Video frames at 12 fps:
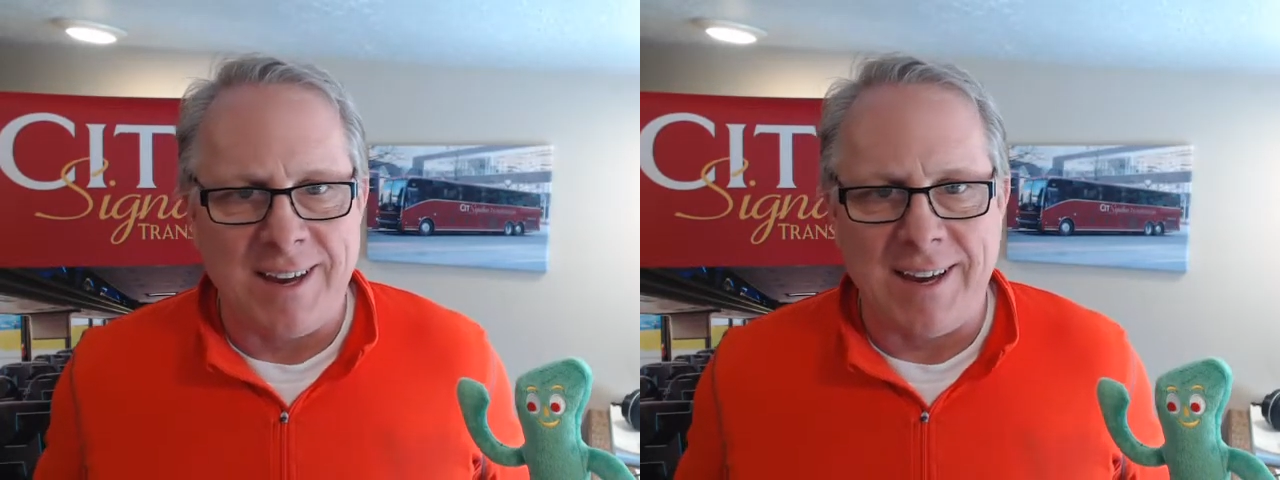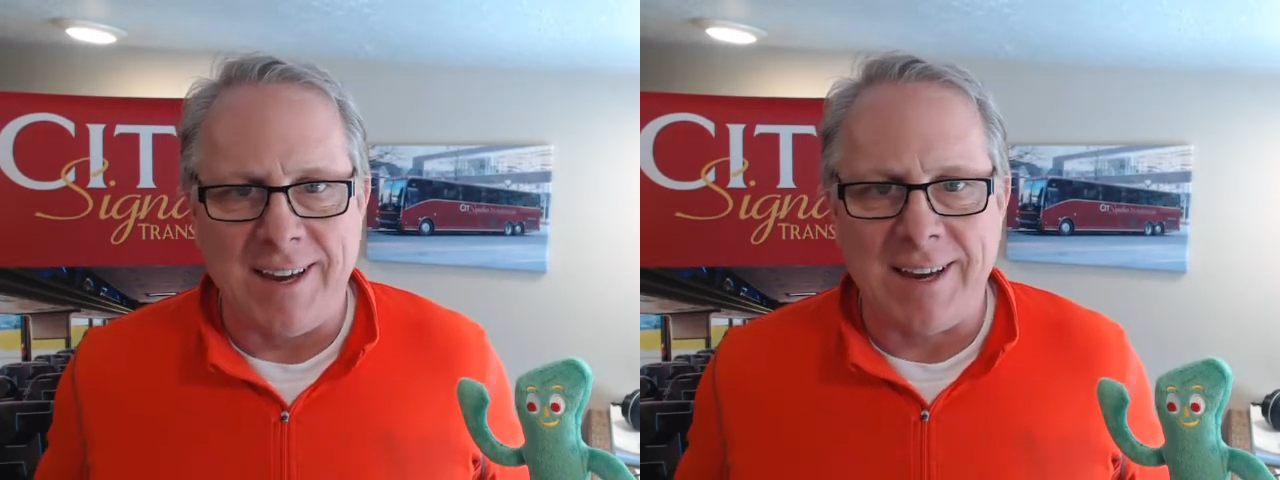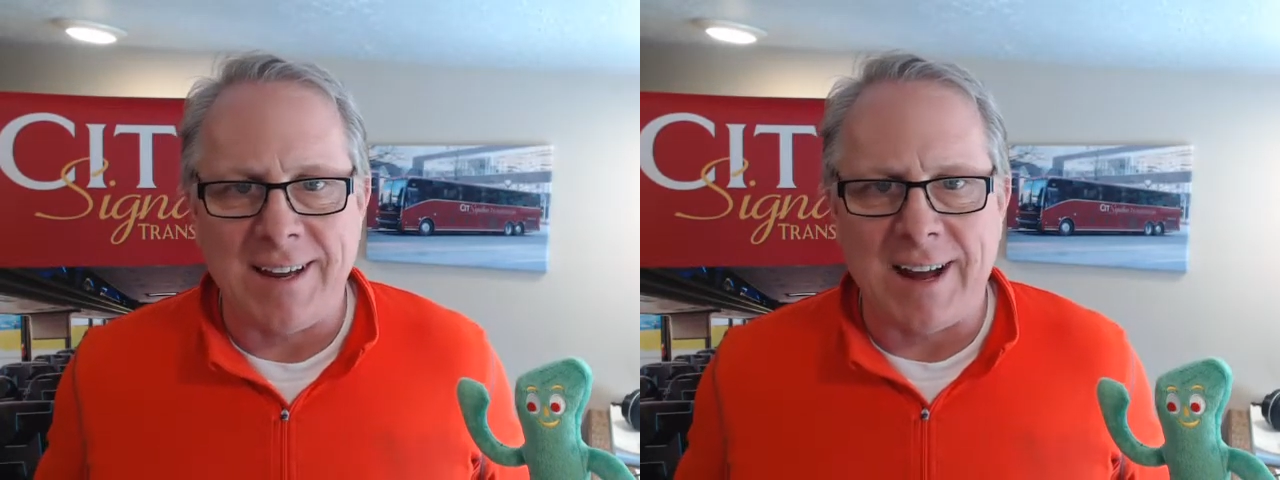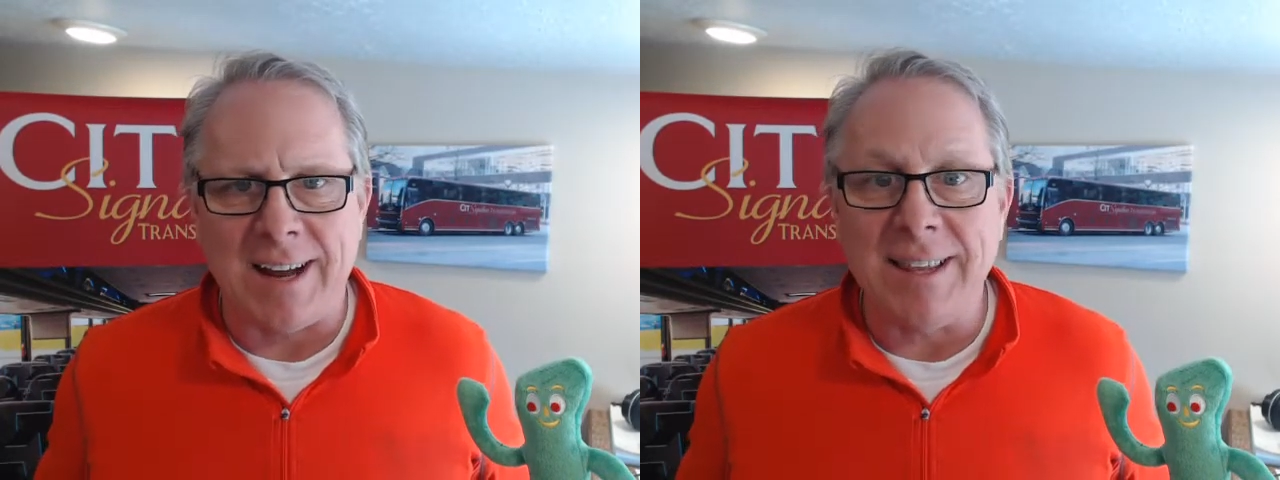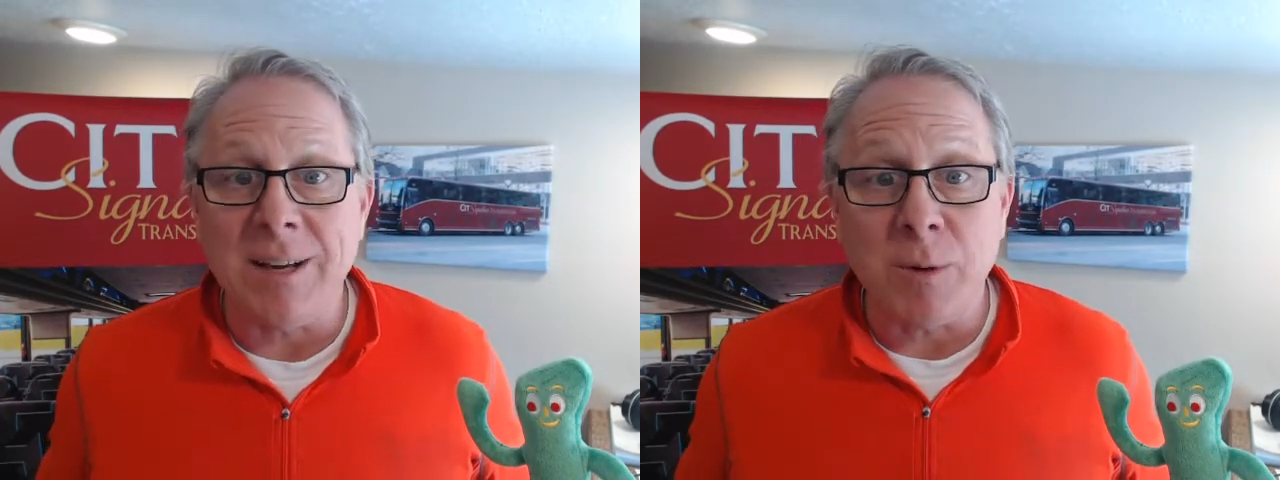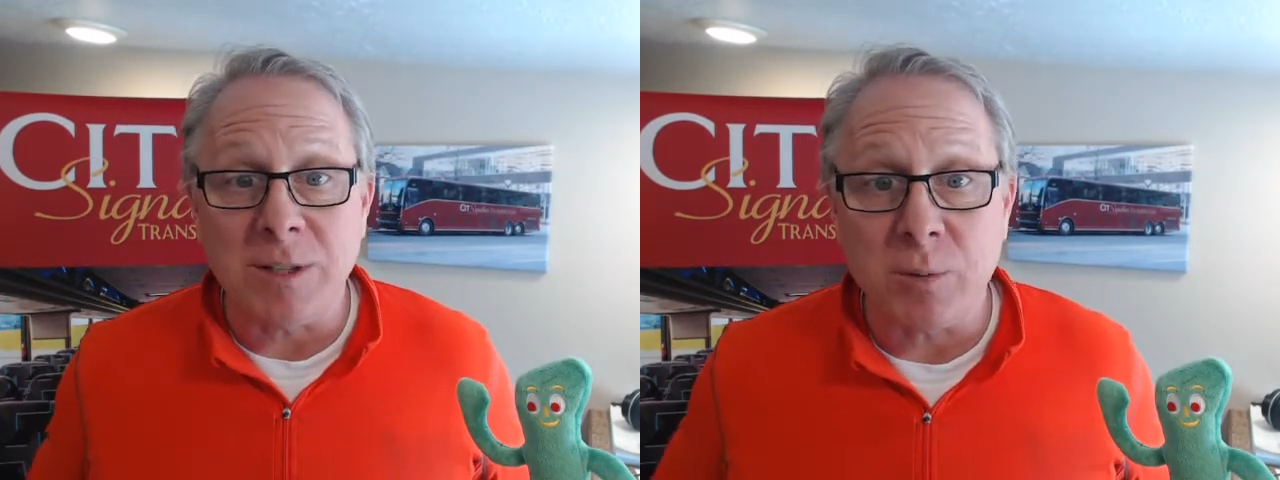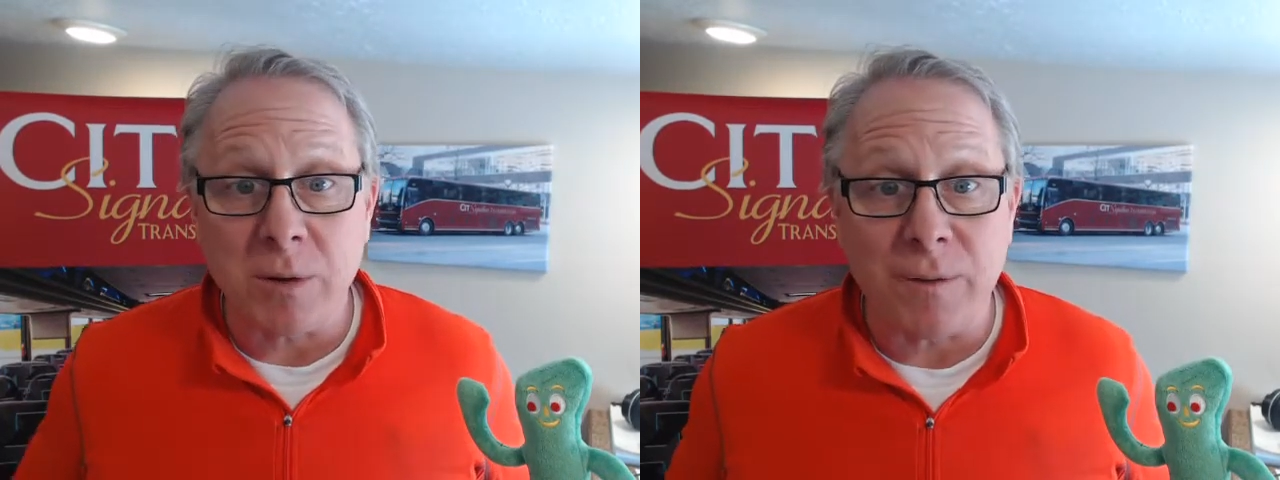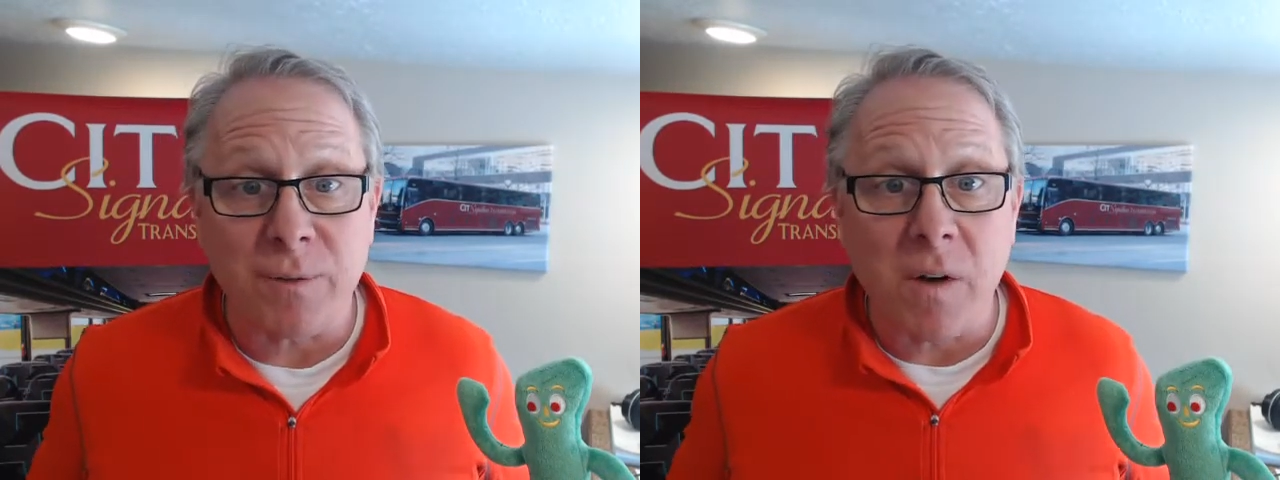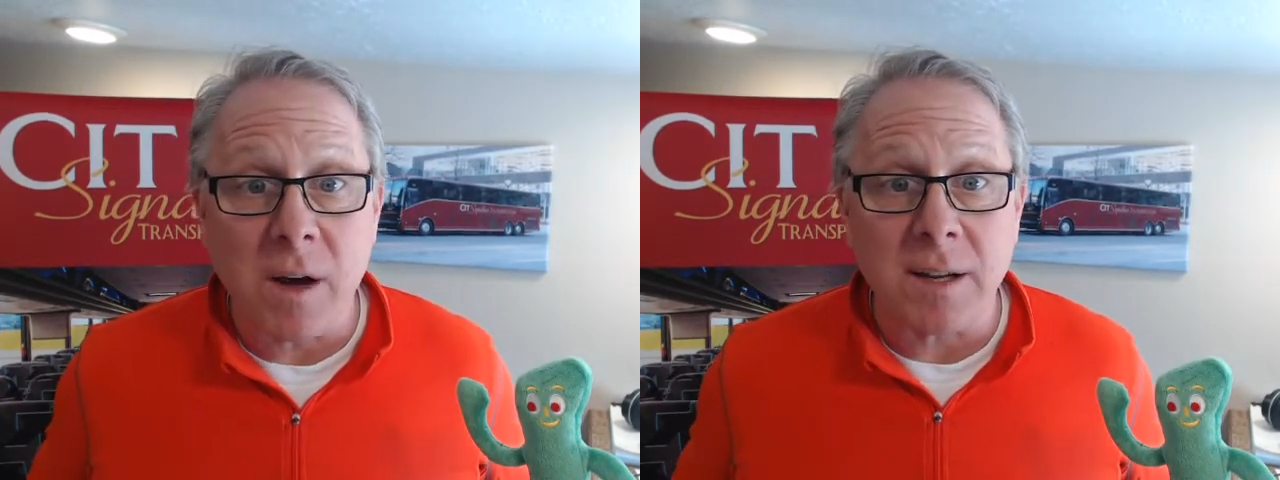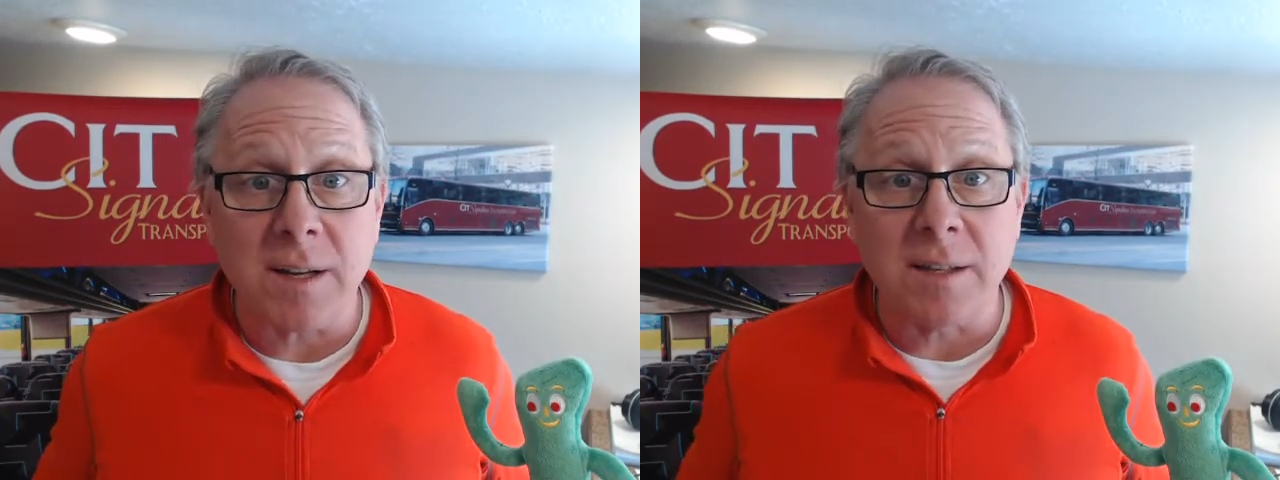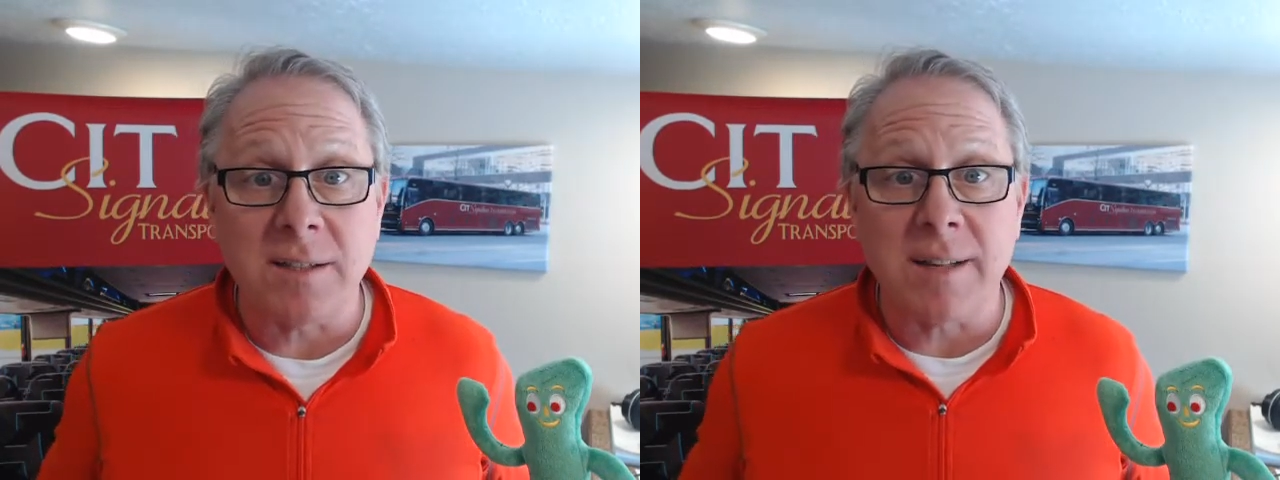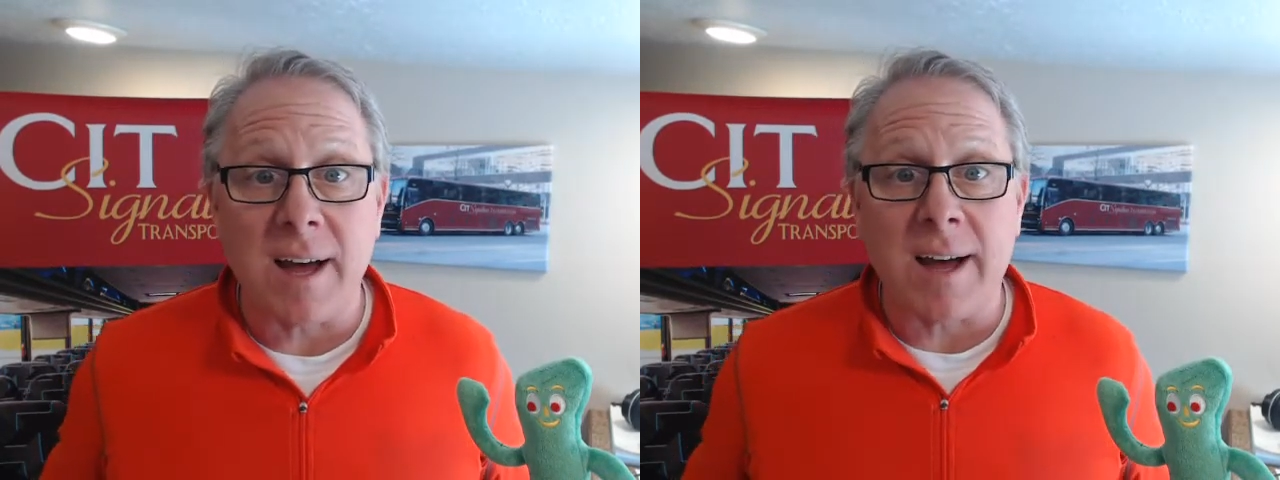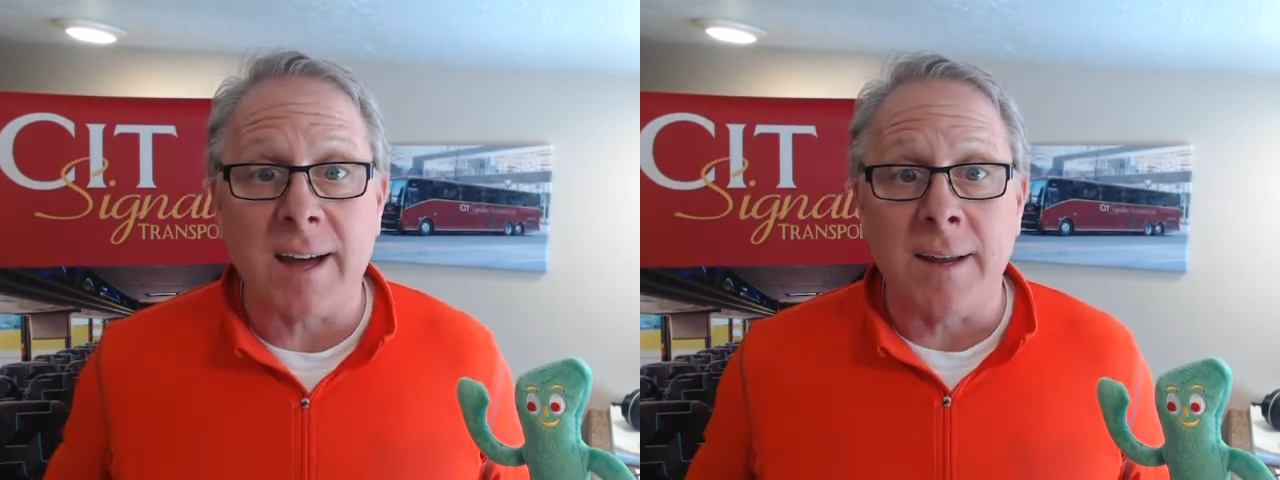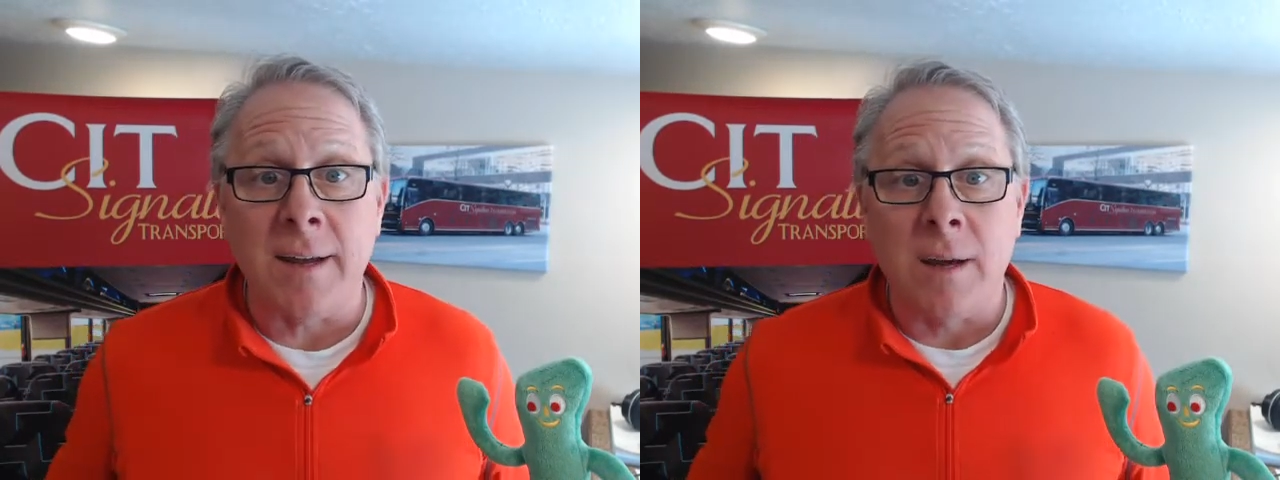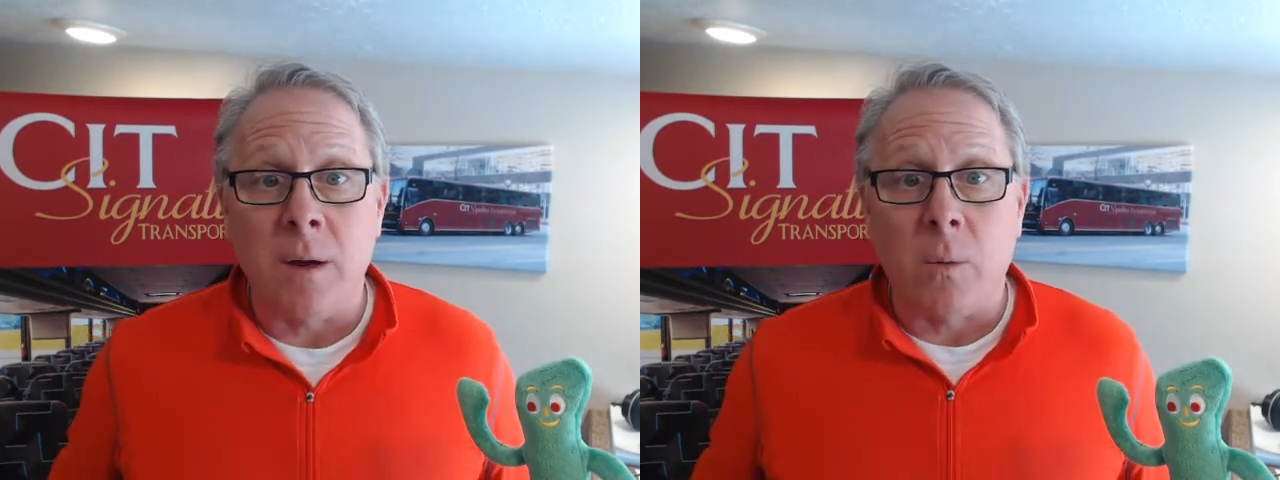And I think what's really fun is that